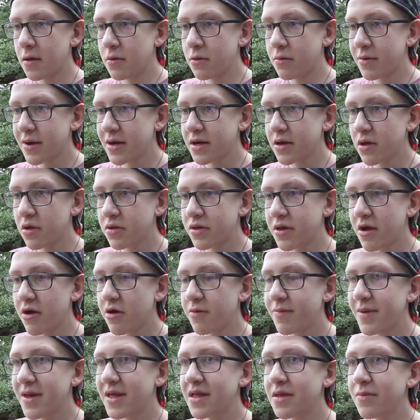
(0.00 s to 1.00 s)

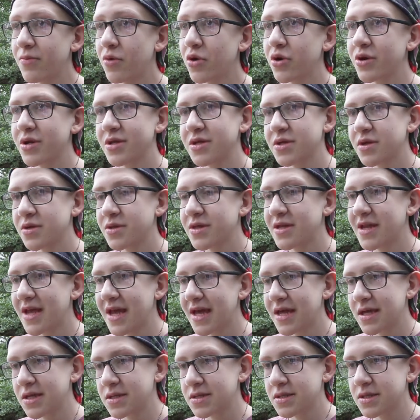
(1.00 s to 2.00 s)
radiotherapy in the mornings other
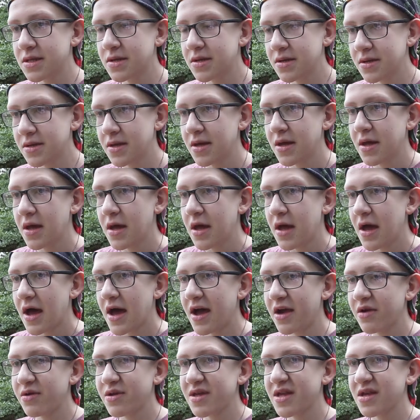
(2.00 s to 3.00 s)
days.
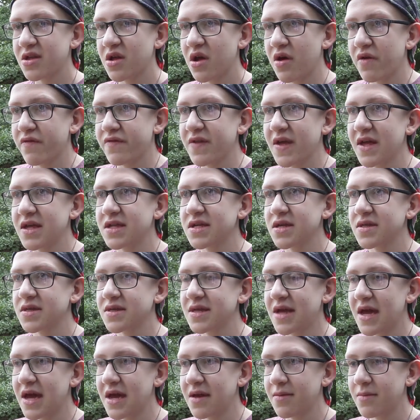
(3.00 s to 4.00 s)
I only did half days at the
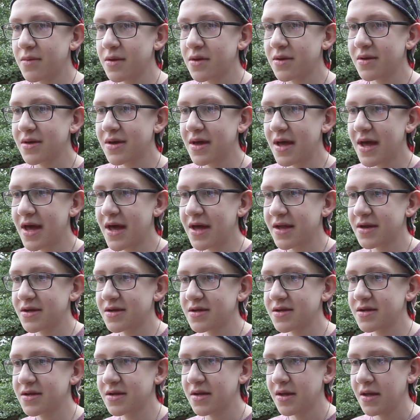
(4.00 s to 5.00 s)
time,
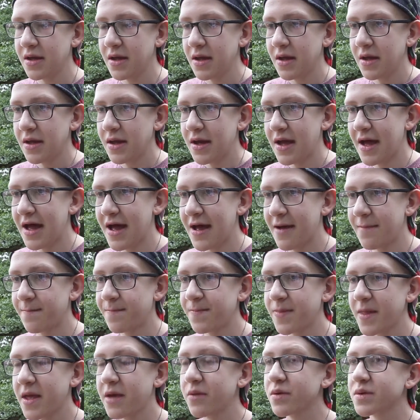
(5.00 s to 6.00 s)
and
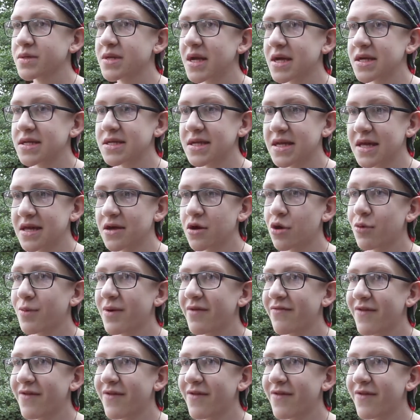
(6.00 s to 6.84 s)
it was nice seeing all my